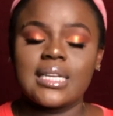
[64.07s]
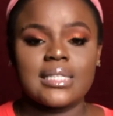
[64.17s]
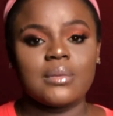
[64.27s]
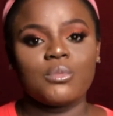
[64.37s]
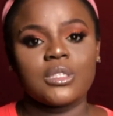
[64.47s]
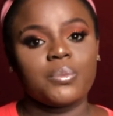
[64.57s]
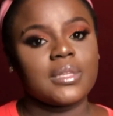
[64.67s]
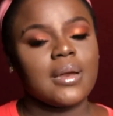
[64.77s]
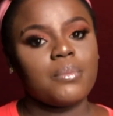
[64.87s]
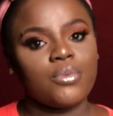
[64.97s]
is the most
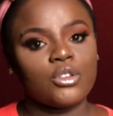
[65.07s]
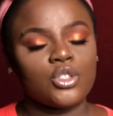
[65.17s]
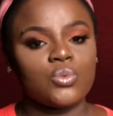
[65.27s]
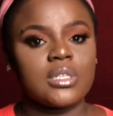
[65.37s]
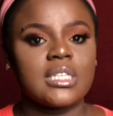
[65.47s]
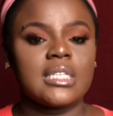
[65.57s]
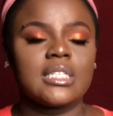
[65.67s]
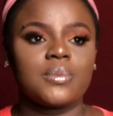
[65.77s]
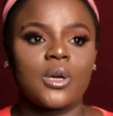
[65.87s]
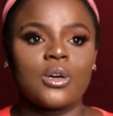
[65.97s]
important brush you would need is
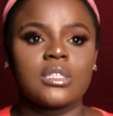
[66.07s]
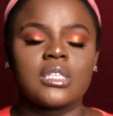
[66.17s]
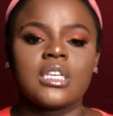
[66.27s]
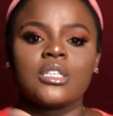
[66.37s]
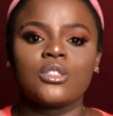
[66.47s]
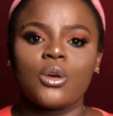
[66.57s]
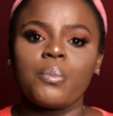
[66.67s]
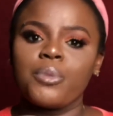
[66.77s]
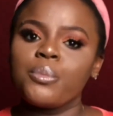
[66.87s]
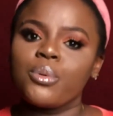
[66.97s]
because some
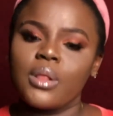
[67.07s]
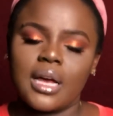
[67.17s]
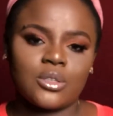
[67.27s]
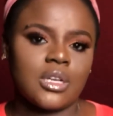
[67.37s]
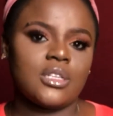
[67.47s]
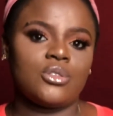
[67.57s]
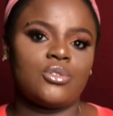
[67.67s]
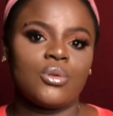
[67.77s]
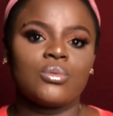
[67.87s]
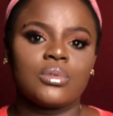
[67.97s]
people actually
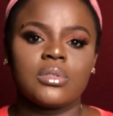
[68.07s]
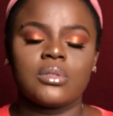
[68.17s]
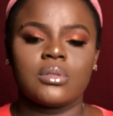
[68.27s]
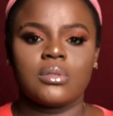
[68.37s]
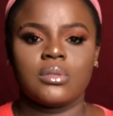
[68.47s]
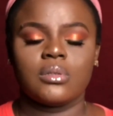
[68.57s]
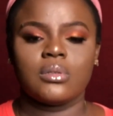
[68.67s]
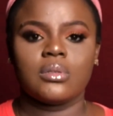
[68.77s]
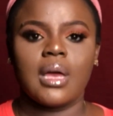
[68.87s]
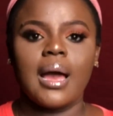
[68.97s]
don't
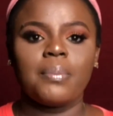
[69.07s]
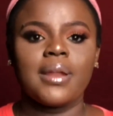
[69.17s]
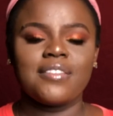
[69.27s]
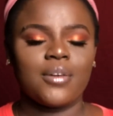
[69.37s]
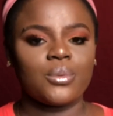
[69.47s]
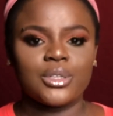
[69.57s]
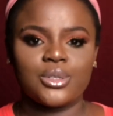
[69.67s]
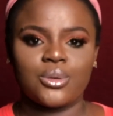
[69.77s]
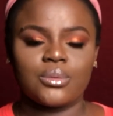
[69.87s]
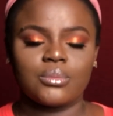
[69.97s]
apply
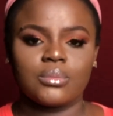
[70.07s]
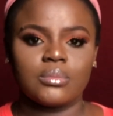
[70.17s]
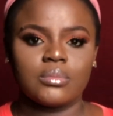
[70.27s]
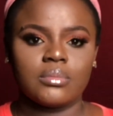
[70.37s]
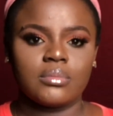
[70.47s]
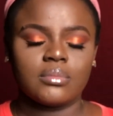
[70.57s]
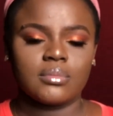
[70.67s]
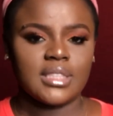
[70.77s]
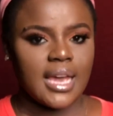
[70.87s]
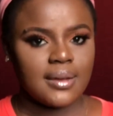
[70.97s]
foundation,
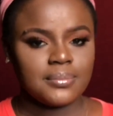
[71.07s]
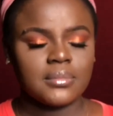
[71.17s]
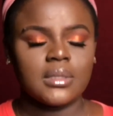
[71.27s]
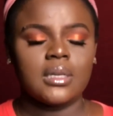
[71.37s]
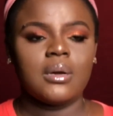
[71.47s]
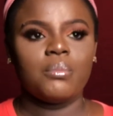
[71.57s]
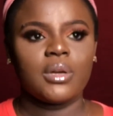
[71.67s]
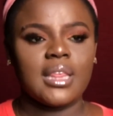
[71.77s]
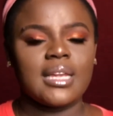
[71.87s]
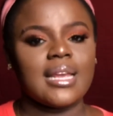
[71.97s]
yeah, but
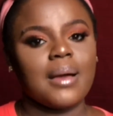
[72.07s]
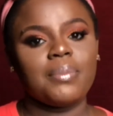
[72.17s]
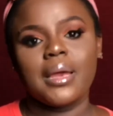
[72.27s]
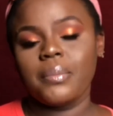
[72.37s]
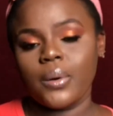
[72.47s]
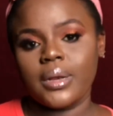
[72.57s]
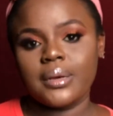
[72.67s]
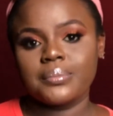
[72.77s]
then they apply powder.